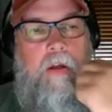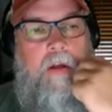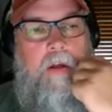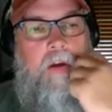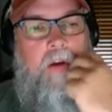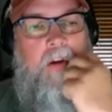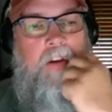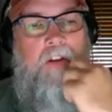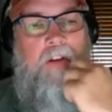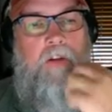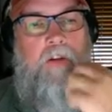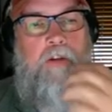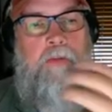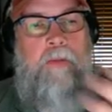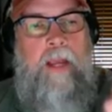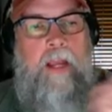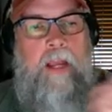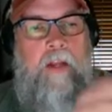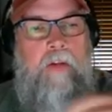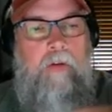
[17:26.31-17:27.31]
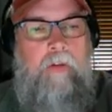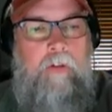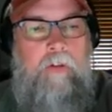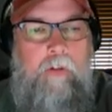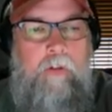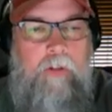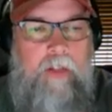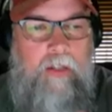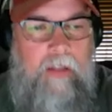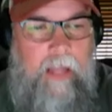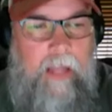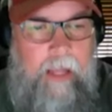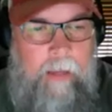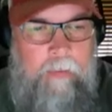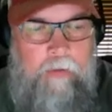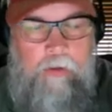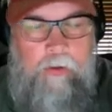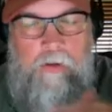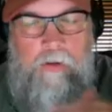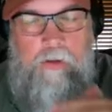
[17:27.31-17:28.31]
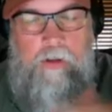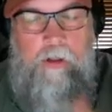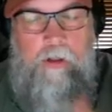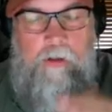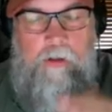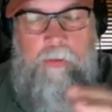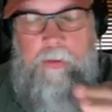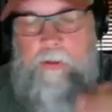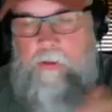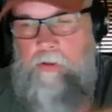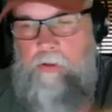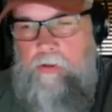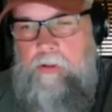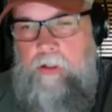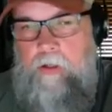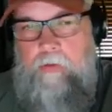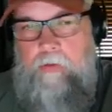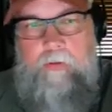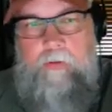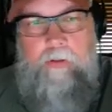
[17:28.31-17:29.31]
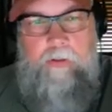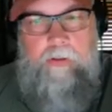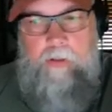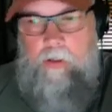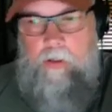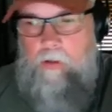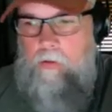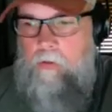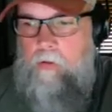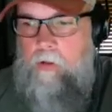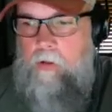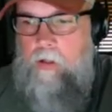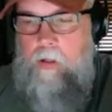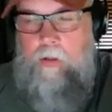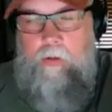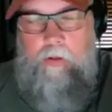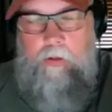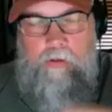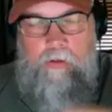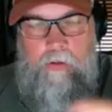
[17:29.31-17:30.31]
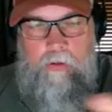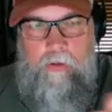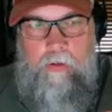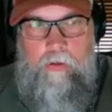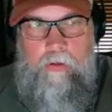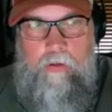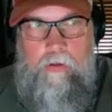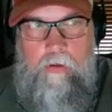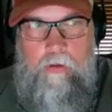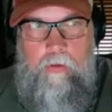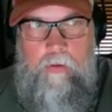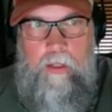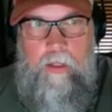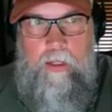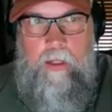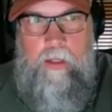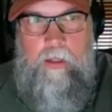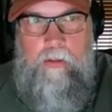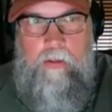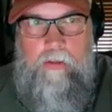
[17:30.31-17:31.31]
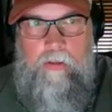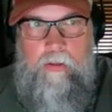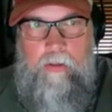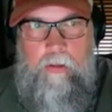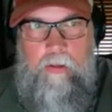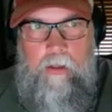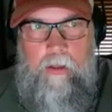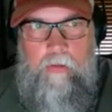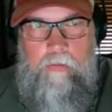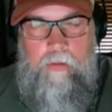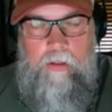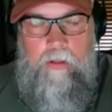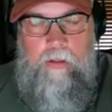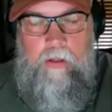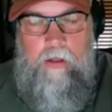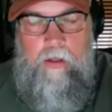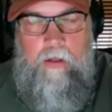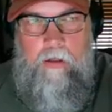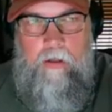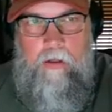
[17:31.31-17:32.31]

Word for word: Or you use manual and you set the aperture and the shutter speed yourself. And so those are the two legs of the, uh,